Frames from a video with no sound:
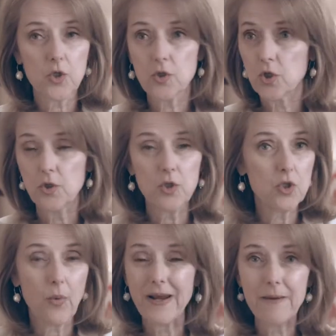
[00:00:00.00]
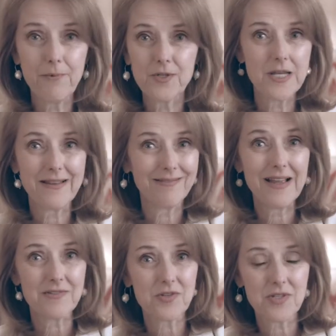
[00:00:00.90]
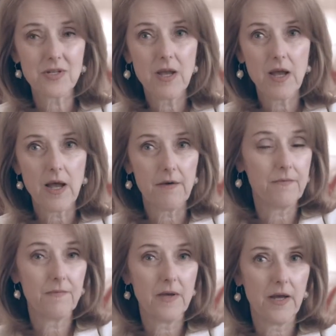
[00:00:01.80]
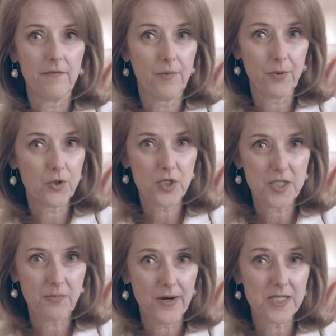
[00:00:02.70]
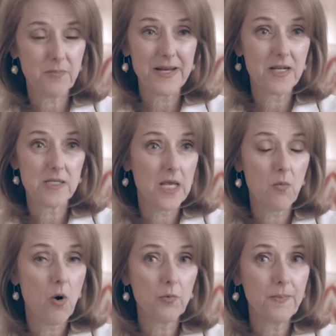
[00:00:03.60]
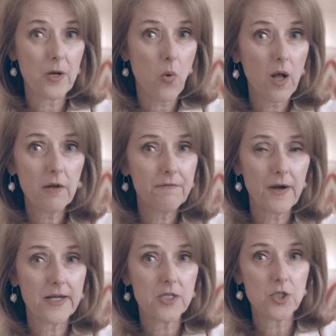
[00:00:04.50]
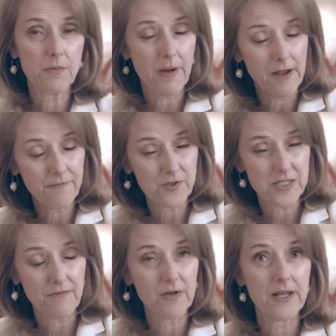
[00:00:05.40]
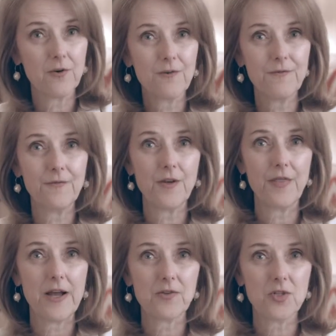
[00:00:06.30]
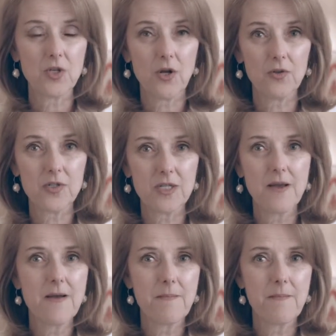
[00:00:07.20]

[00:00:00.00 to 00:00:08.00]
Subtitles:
to 20% less of a purchase price, because they won't be qualified to buy for $750,000,